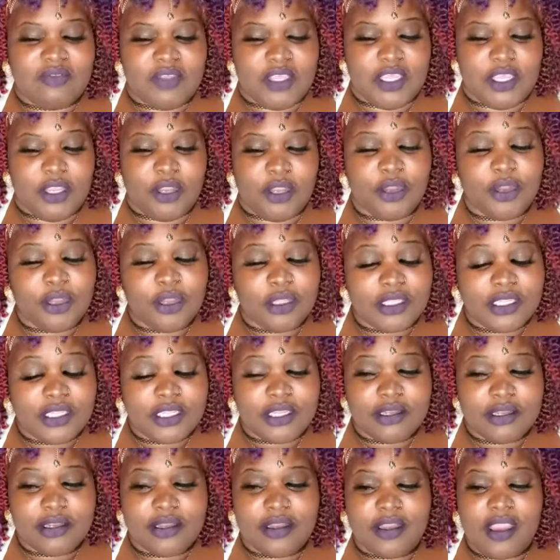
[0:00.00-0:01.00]
Vee
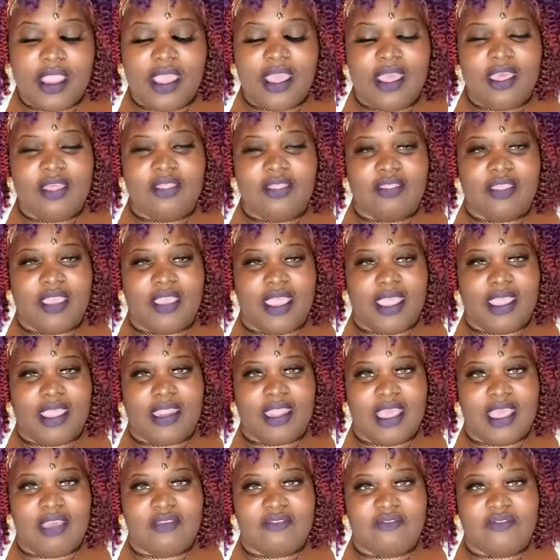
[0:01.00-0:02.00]
earlier that
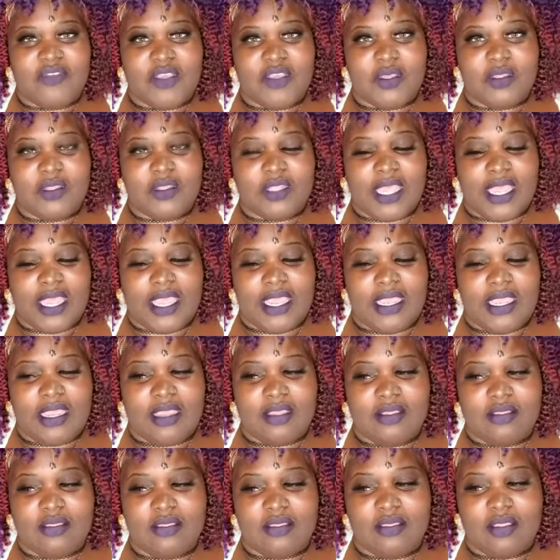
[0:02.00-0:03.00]
I feel like
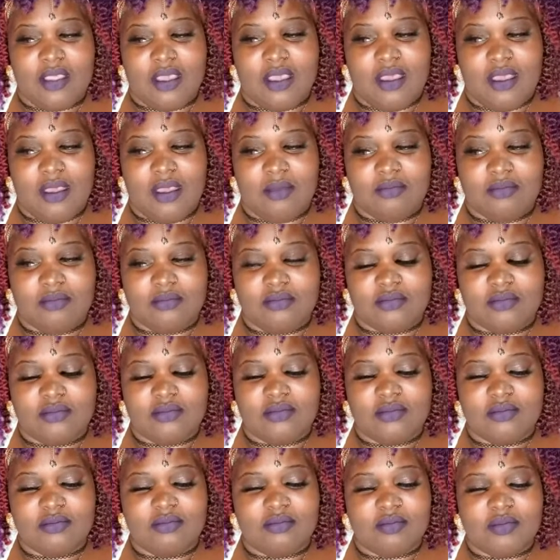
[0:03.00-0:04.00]
the
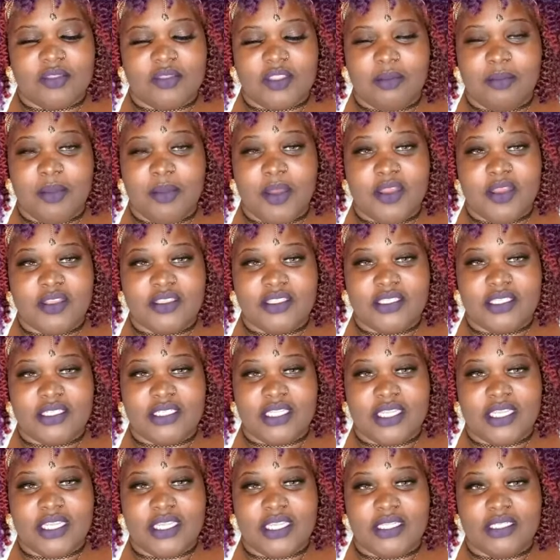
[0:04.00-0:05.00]
person
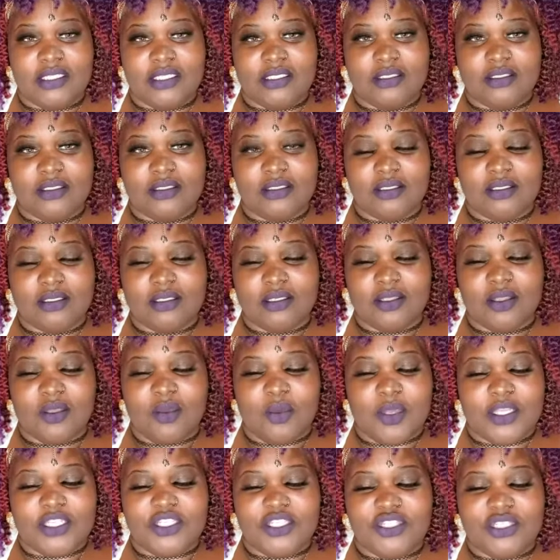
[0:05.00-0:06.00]
in
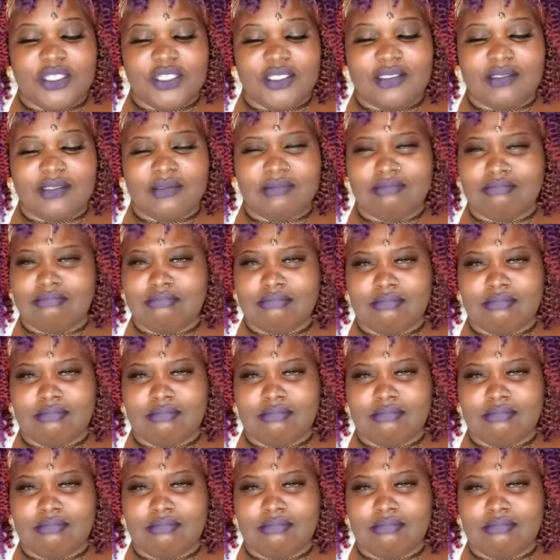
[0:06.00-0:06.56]
question,